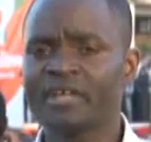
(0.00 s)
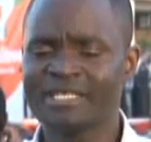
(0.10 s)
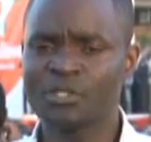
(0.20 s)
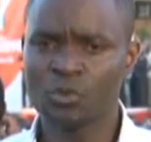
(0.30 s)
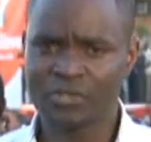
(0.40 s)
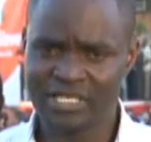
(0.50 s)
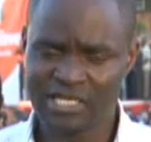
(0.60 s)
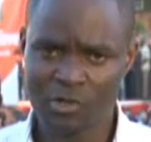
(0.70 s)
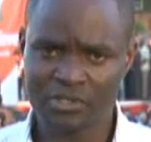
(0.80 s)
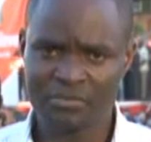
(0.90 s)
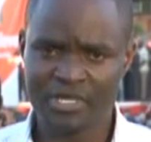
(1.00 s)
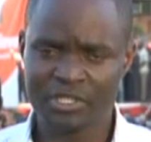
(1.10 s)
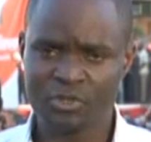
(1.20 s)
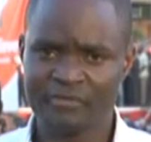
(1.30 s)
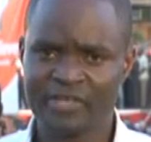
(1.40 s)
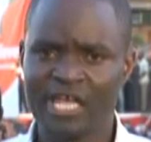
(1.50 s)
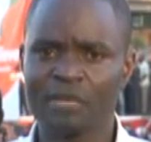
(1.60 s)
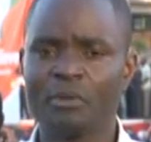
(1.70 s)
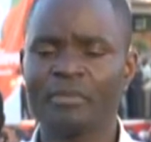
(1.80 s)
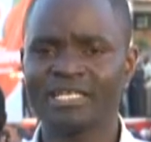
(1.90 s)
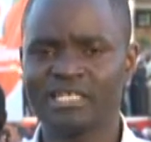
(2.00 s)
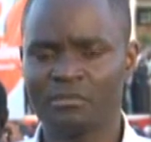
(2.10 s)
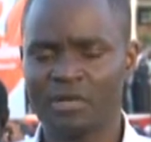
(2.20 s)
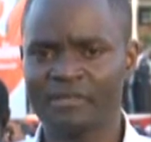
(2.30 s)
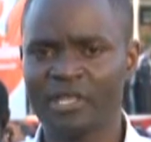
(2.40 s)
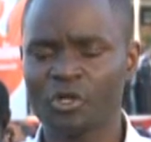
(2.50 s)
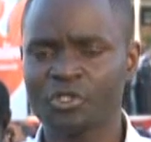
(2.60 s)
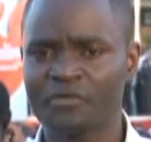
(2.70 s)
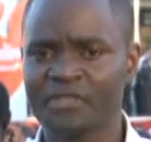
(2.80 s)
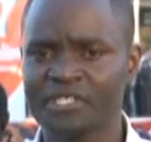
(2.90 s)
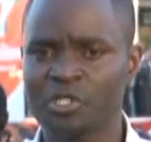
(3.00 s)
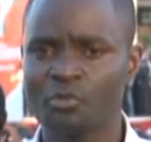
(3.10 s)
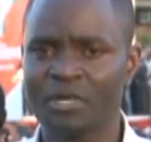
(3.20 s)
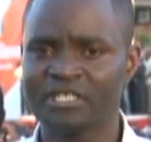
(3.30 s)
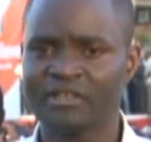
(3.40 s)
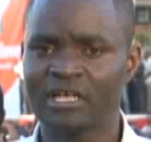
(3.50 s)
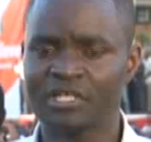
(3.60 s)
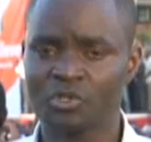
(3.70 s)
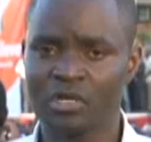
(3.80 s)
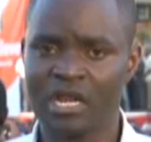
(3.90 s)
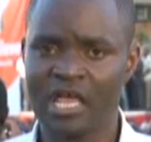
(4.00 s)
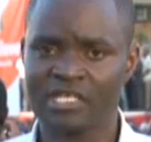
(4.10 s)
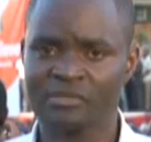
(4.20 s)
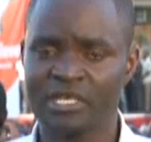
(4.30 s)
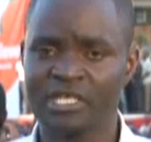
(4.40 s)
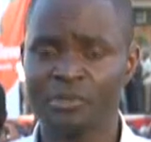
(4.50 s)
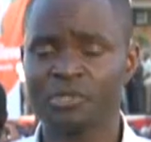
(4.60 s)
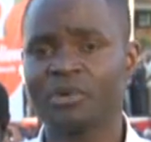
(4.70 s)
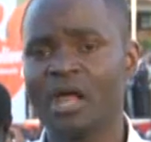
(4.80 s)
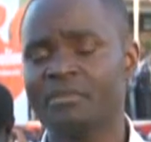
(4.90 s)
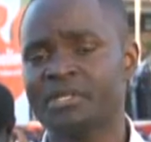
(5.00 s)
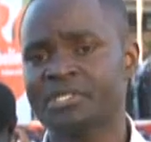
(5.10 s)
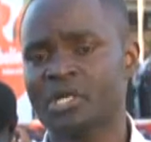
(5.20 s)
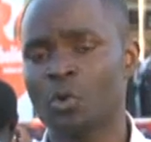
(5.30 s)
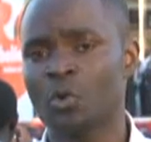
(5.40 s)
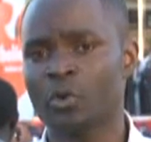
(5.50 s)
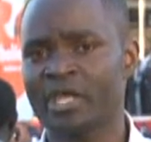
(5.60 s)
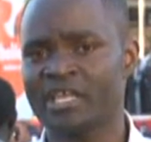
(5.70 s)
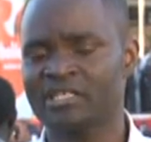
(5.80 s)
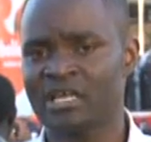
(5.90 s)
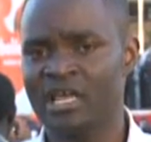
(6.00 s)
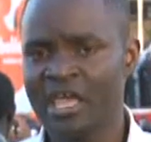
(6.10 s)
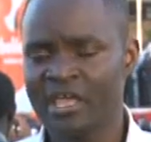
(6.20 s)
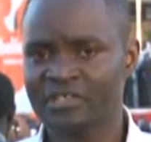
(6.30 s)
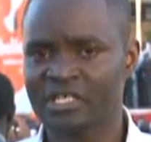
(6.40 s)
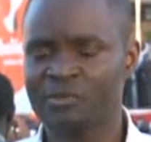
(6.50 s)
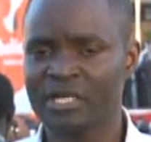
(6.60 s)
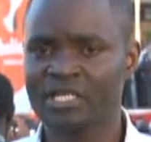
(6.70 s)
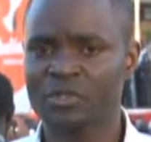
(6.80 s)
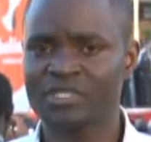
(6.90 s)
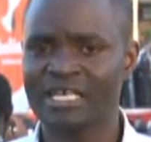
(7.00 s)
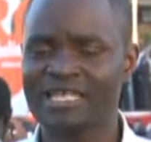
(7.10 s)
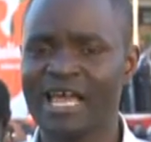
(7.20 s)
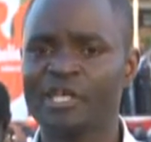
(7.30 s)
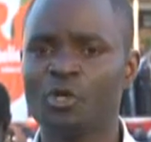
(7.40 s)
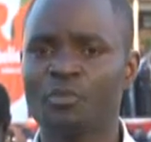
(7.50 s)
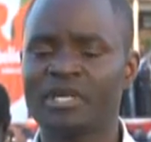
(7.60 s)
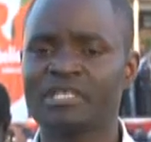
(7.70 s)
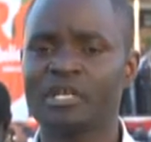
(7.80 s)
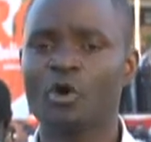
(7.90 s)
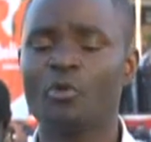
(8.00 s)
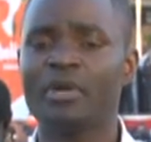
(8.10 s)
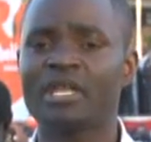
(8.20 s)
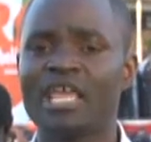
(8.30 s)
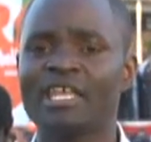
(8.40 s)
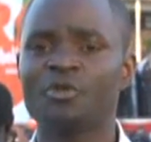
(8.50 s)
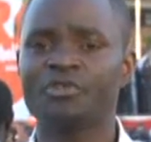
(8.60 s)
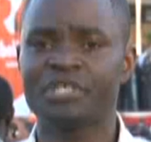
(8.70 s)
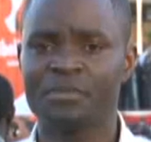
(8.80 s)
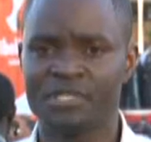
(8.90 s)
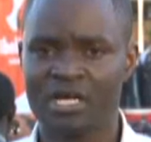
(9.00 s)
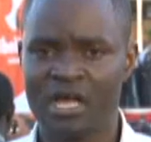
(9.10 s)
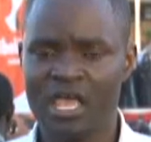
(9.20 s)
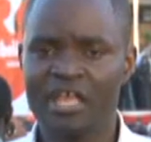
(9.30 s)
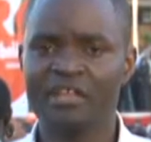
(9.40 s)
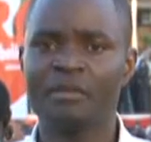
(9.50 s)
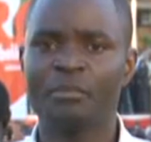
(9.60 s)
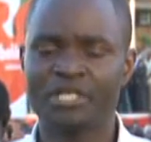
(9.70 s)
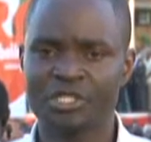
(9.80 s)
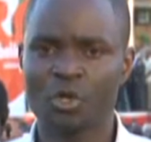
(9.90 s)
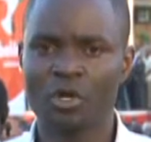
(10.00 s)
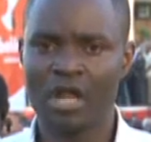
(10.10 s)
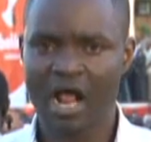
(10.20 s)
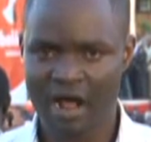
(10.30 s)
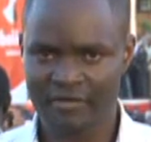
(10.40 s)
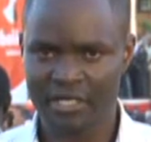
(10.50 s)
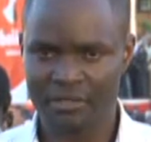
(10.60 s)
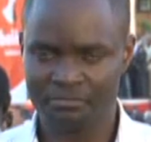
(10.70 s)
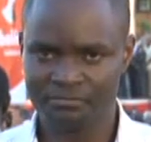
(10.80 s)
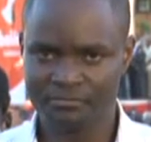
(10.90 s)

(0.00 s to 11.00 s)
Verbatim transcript: race to State House appears to have gained momentum, and the launch of this new party, the National Alliance, by Deputy Prime Minister Uhuru Kenyatta is expected to set a new pace and open a new chapter in the political arena.